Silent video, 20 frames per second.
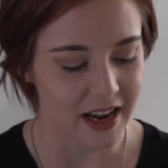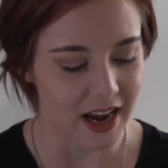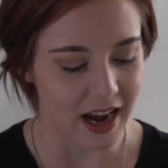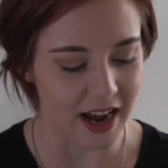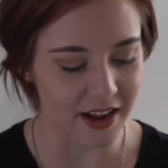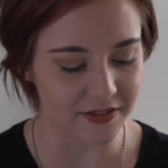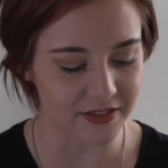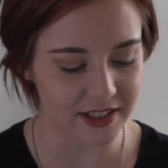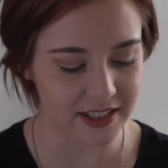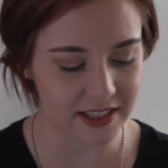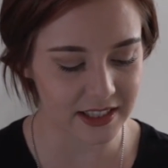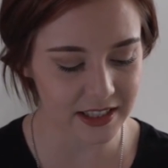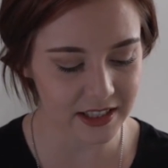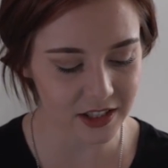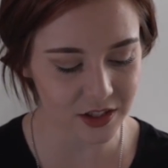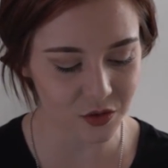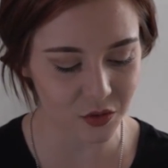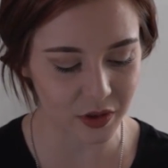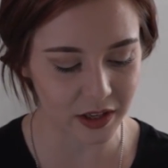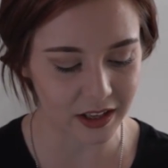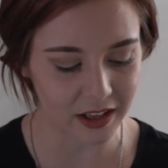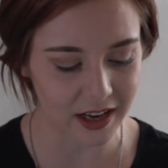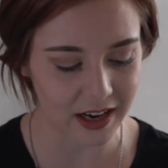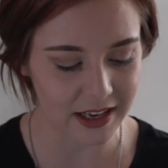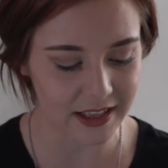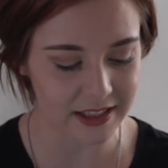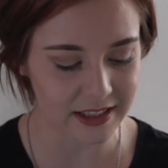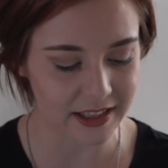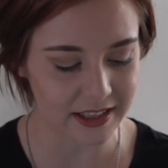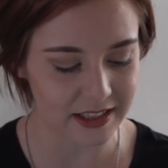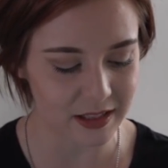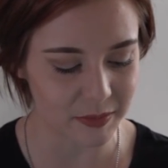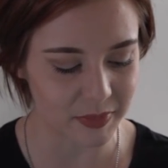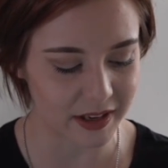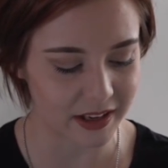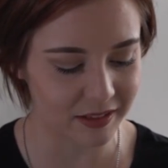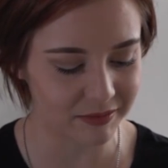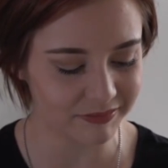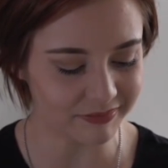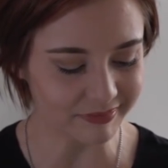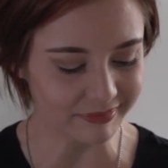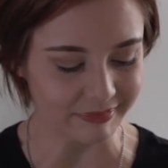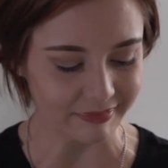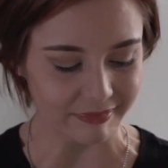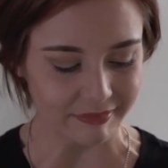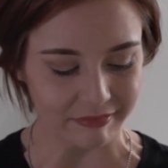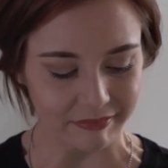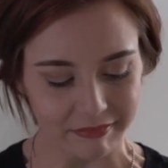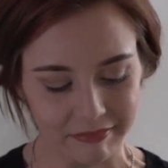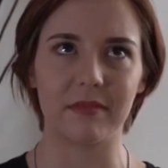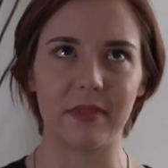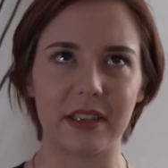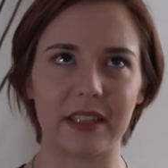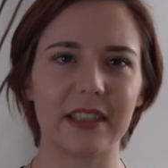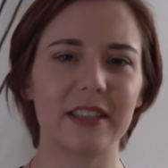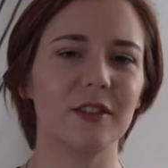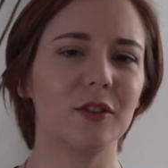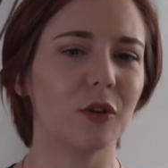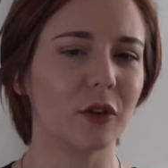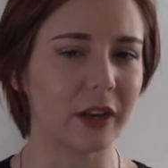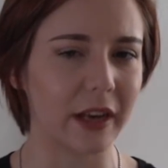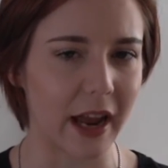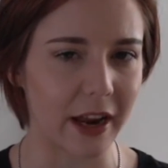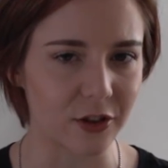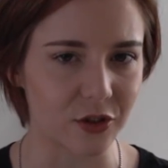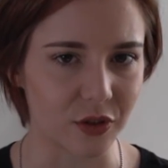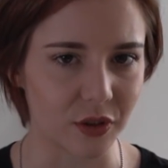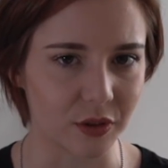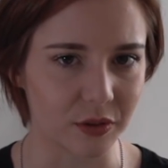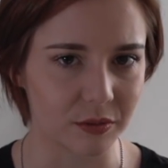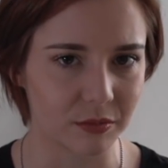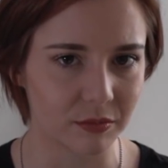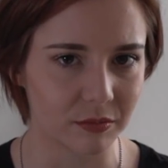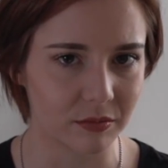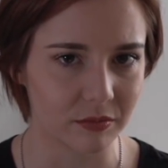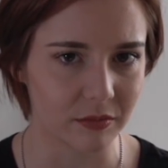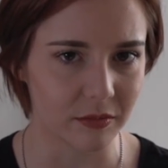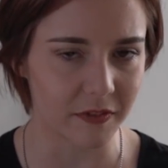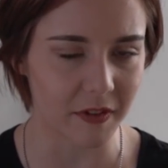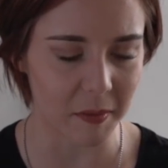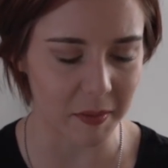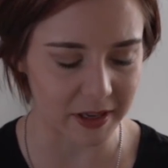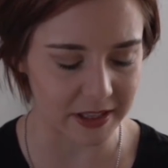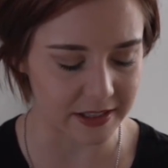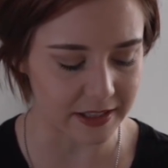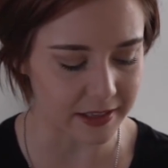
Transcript: I've since realized that it doesn't look natural, if that makes